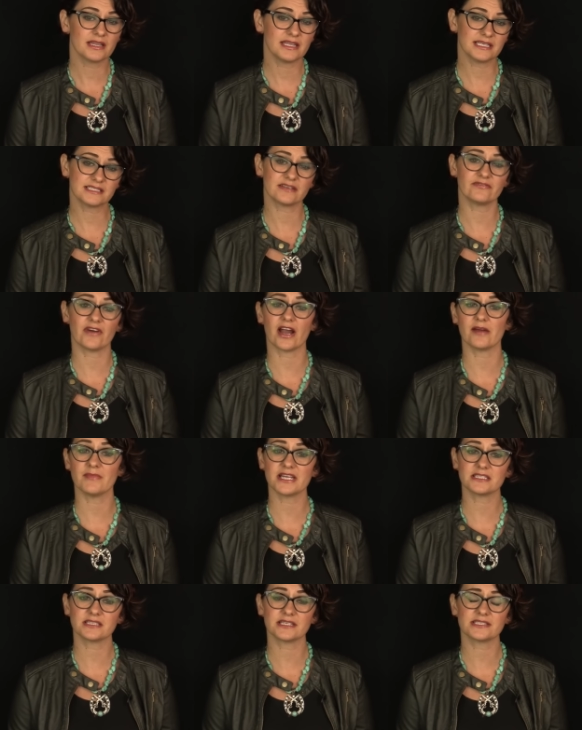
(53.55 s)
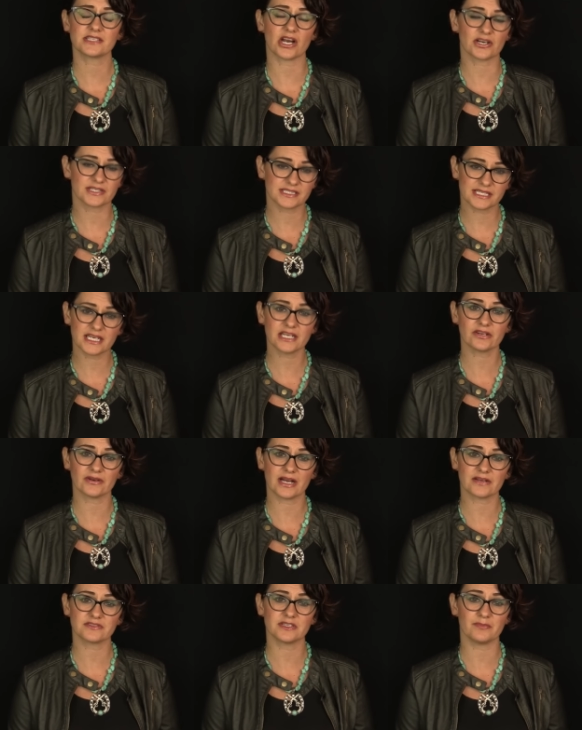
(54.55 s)
These environmentalists are sitting
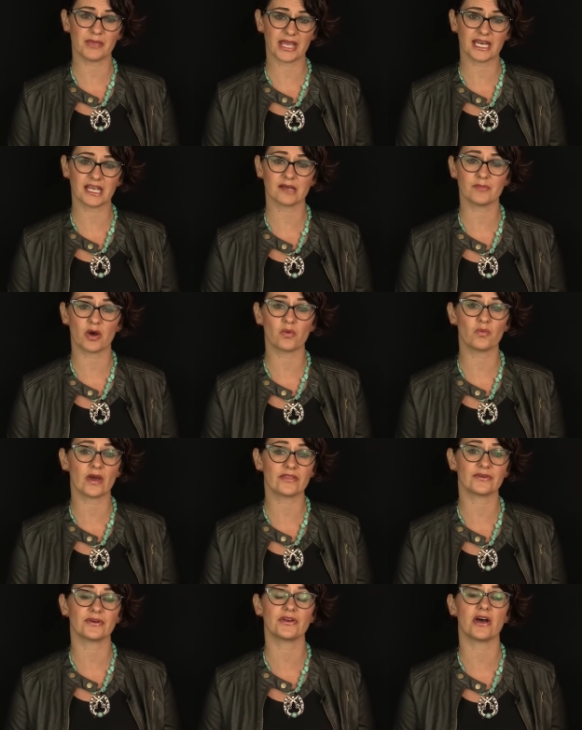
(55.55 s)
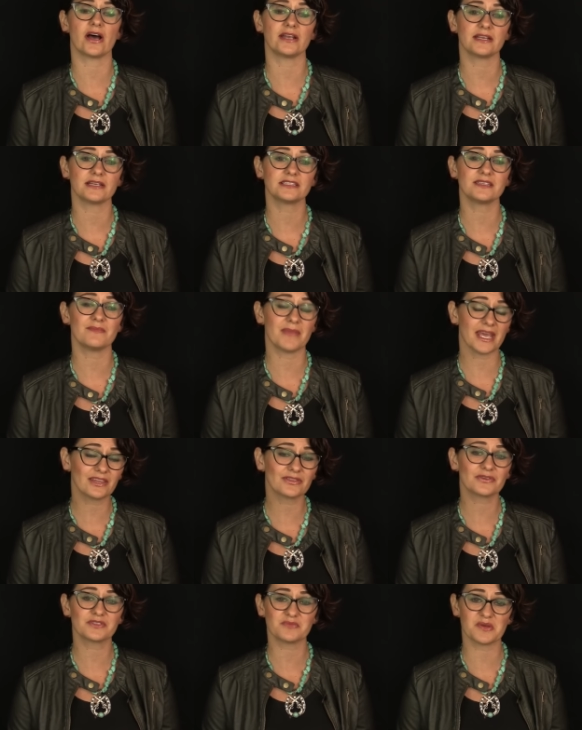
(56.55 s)
around debating about whether or not to
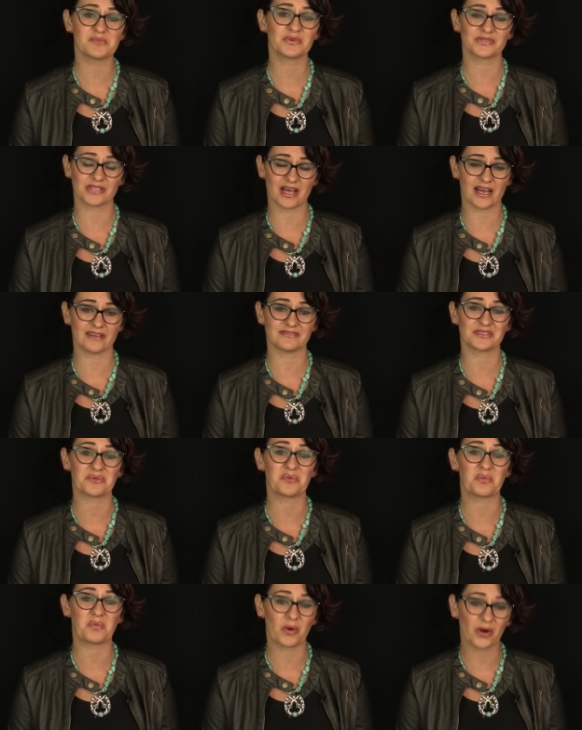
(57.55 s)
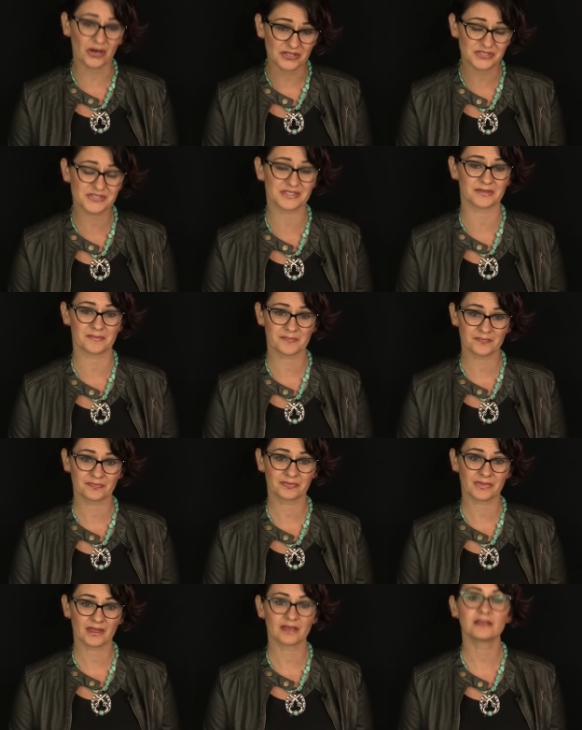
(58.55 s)
make those people's lives worse.
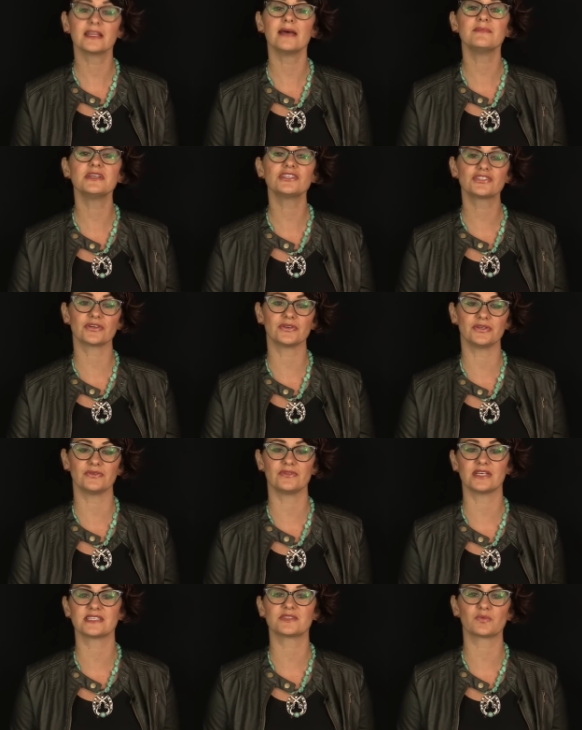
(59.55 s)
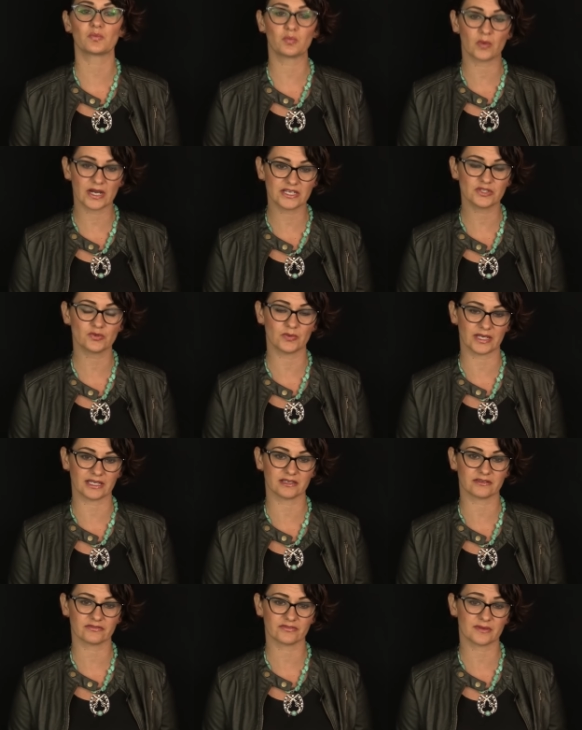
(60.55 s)
Let me show you this one
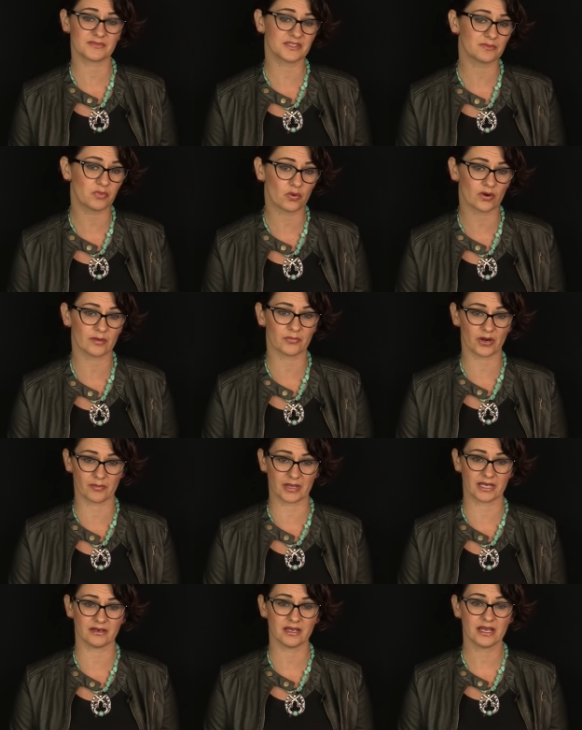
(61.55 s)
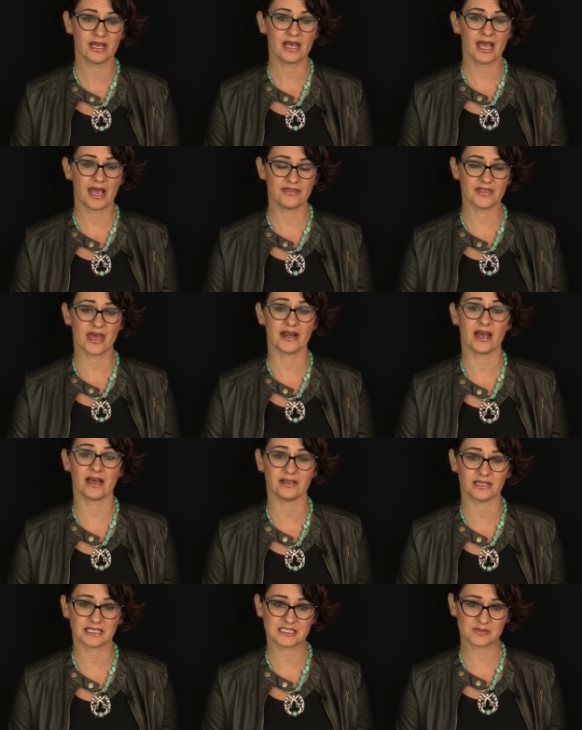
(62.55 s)
tweet from Tzeporah Berman, and then
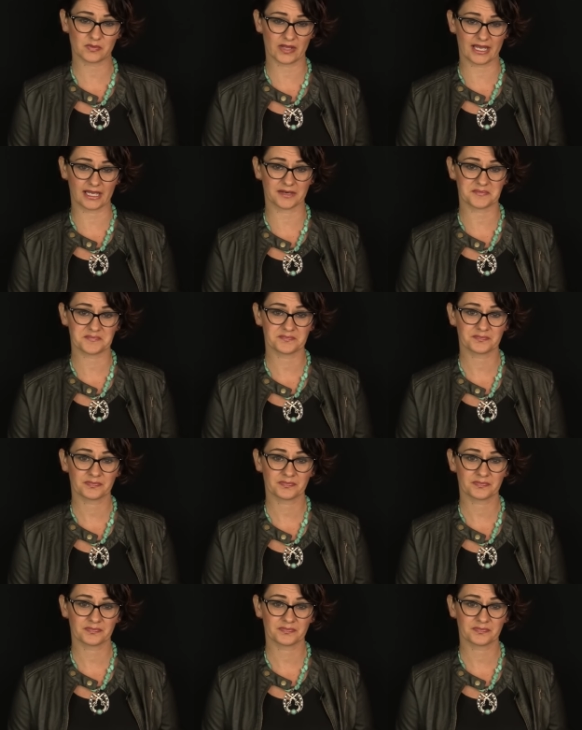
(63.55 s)
I'll explain.